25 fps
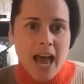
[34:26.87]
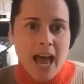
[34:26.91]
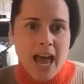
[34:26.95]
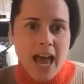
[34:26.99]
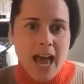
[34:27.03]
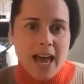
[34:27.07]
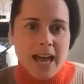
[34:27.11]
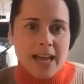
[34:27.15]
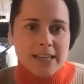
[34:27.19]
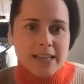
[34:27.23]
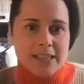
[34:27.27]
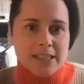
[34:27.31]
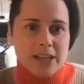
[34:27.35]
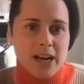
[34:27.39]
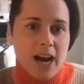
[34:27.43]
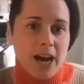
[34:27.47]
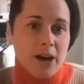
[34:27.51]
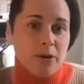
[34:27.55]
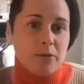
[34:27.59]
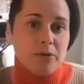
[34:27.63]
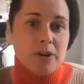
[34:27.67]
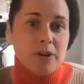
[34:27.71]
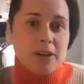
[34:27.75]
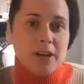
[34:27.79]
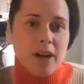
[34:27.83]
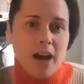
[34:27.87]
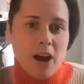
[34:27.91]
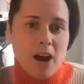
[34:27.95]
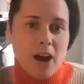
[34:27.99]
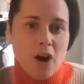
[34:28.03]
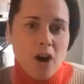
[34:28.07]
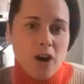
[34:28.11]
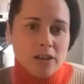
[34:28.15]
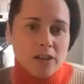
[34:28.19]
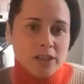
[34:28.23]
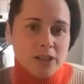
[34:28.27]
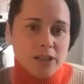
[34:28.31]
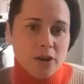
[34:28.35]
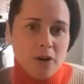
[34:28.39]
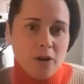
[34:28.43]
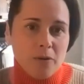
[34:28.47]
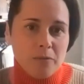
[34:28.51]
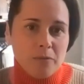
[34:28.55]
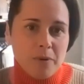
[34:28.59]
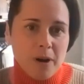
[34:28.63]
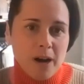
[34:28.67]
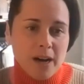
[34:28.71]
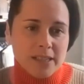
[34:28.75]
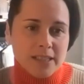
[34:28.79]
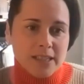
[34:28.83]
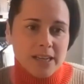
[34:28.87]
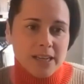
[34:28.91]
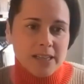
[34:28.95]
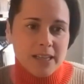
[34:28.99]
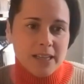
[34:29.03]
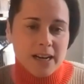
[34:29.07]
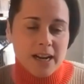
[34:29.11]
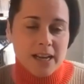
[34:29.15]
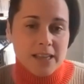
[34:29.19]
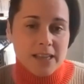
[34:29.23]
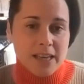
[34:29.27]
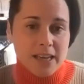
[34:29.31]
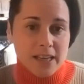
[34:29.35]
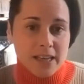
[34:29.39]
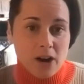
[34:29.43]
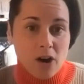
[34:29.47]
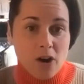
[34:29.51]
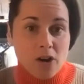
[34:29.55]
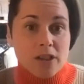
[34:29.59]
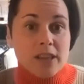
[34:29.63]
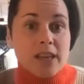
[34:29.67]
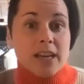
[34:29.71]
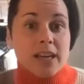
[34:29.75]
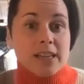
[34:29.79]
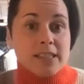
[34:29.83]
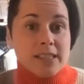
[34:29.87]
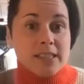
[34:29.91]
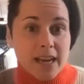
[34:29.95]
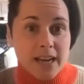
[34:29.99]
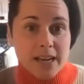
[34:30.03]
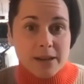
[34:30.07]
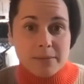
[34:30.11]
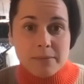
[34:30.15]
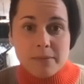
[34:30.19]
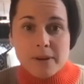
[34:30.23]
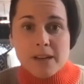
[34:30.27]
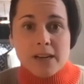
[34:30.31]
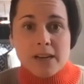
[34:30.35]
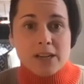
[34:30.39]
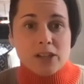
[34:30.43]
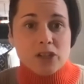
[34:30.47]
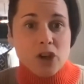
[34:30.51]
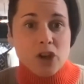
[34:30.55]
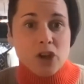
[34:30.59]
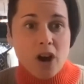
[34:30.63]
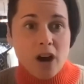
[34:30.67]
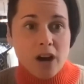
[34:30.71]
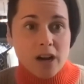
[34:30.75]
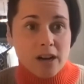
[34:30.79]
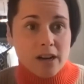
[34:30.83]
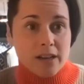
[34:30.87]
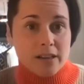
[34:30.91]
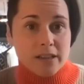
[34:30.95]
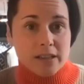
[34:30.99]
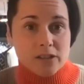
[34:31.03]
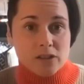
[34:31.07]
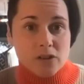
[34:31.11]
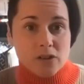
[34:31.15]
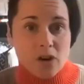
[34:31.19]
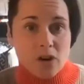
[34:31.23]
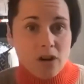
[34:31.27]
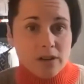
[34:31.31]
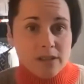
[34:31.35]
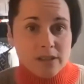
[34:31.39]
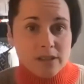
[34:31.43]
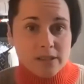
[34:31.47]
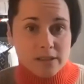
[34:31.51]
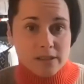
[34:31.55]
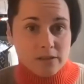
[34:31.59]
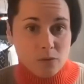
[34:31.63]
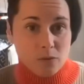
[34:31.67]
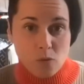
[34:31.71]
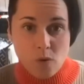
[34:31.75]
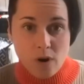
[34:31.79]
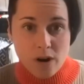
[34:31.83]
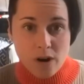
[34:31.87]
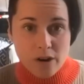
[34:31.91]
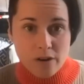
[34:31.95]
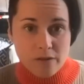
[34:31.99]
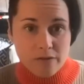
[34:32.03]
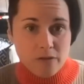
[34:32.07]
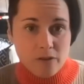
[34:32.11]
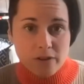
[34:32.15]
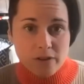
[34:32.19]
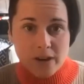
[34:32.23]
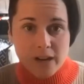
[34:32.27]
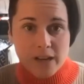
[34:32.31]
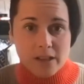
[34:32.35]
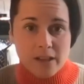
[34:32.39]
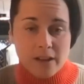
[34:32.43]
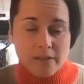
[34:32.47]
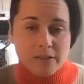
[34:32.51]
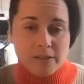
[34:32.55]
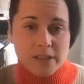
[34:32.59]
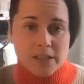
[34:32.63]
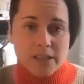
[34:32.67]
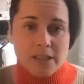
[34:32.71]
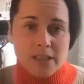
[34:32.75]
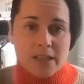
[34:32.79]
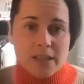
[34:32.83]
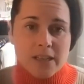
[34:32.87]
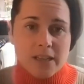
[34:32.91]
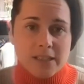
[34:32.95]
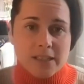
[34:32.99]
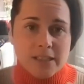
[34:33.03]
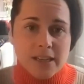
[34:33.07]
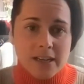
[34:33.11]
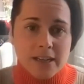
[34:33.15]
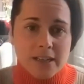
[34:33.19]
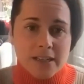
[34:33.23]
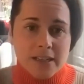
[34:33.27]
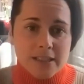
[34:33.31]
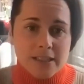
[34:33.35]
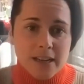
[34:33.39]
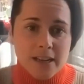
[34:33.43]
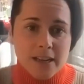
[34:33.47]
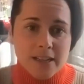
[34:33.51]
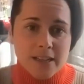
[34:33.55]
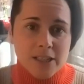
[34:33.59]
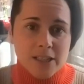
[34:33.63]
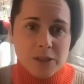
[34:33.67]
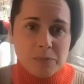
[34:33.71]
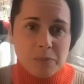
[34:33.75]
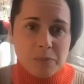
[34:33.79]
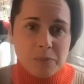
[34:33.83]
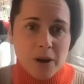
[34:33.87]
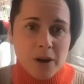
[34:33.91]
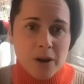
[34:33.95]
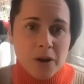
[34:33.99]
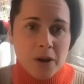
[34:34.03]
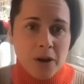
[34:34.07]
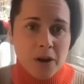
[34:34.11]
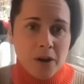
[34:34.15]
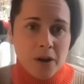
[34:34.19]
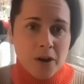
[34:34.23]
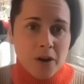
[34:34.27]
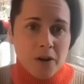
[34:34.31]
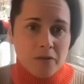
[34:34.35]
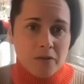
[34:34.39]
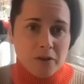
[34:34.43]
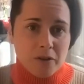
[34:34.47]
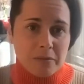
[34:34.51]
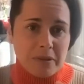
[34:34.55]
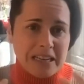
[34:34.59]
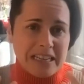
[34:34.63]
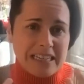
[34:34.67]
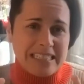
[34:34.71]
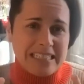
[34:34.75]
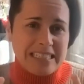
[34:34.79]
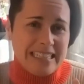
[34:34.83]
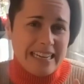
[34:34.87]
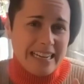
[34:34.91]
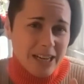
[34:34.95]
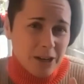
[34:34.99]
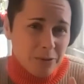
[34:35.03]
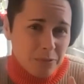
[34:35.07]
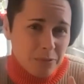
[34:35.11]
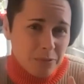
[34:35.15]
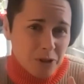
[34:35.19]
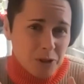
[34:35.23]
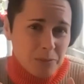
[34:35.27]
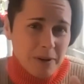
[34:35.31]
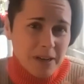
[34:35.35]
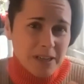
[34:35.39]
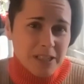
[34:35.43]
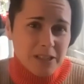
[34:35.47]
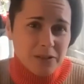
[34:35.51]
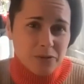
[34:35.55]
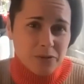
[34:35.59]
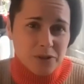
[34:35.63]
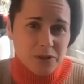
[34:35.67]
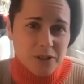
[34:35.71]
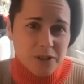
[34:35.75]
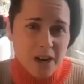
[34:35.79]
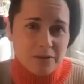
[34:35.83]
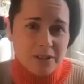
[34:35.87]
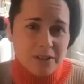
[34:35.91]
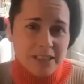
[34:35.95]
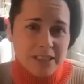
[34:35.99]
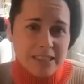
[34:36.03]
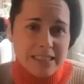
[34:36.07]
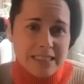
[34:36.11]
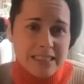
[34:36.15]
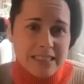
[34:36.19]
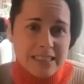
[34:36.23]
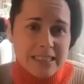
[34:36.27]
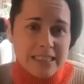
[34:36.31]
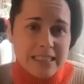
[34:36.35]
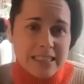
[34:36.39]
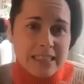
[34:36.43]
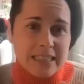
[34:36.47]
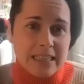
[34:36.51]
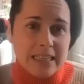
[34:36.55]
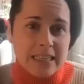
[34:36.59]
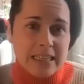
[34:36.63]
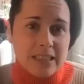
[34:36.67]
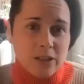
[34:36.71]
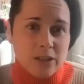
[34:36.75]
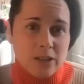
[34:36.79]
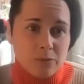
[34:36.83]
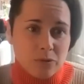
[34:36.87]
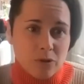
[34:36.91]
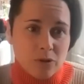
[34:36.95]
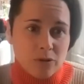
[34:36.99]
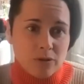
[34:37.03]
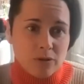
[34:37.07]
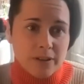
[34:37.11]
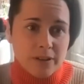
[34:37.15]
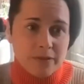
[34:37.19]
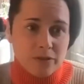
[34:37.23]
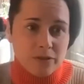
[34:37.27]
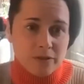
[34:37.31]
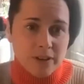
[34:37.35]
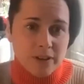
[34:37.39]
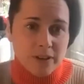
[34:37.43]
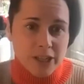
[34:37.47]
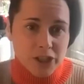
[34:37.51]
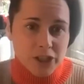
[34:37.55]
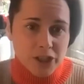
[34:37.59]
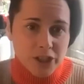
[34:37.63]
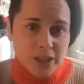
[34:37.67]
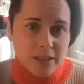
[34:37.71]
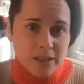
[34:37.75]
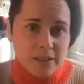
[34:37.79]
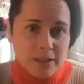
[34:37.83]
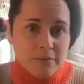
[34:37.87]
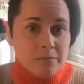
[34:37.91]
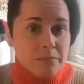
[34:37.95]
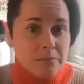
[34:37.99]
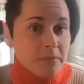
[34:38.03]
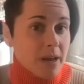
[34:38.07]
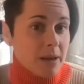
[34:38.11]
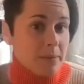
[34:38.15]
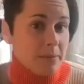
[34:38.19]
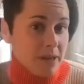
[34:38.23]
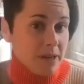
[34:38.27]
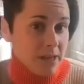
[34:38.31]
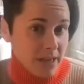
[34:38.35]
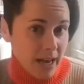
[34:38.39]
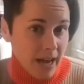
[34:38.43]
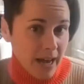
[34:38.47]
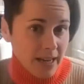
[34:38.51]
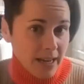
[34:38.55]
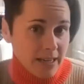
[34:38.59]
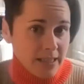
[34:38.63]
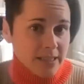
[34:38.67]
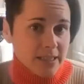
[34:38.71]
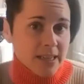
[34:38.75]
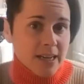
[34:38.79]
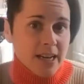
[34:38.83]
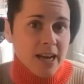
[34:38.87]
And I would also posit that I think all the excitement and talk on this call is wonderful. And I love to see the attendance on this, but from like a data perspective, we're not really seeing the proliferation maybe yet.